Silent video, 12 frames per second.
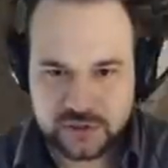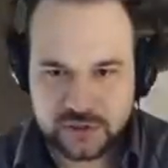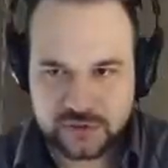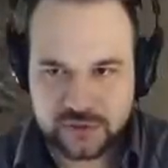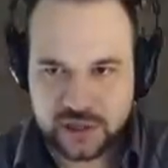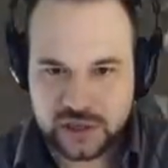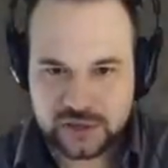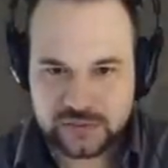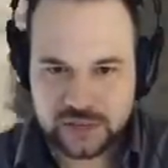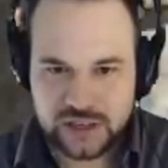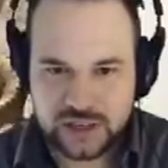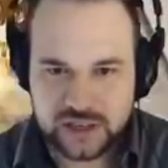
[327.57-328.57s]
go for that.
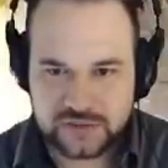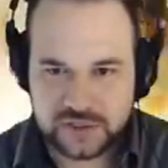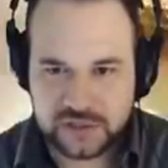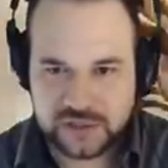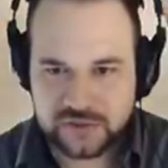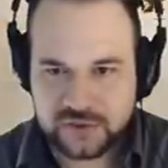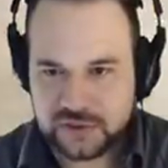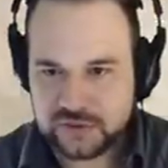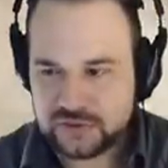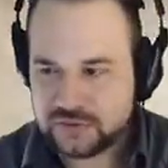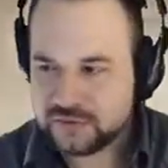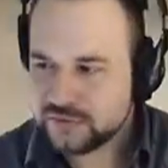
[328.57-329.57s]

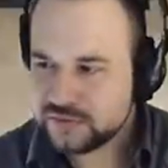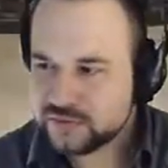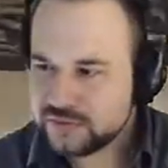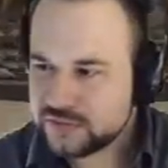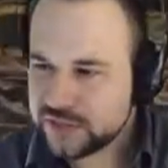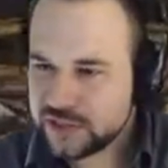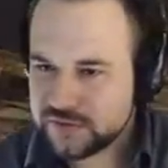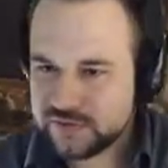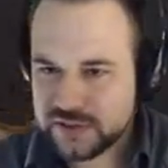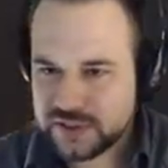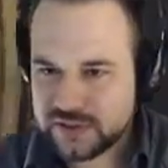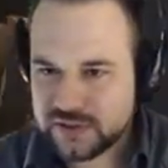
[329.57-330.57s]
1195. That
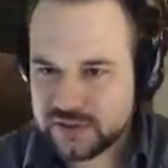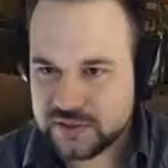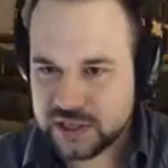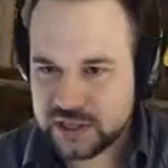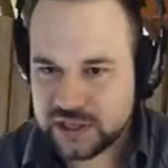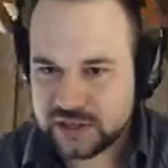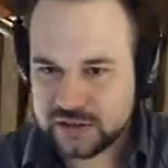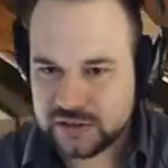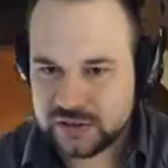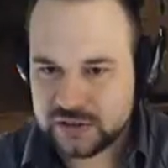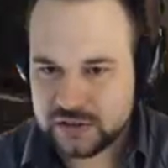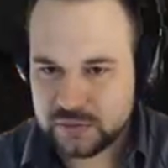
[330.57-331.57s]
fits,
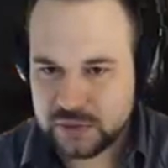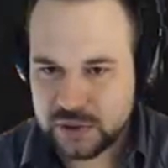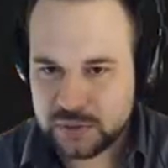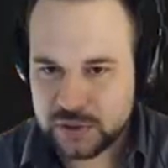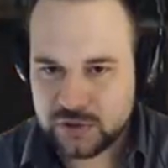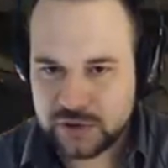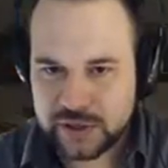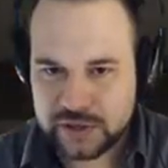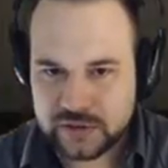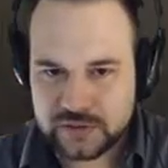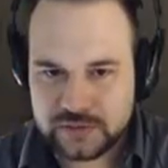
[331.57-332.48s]
and it may be correct.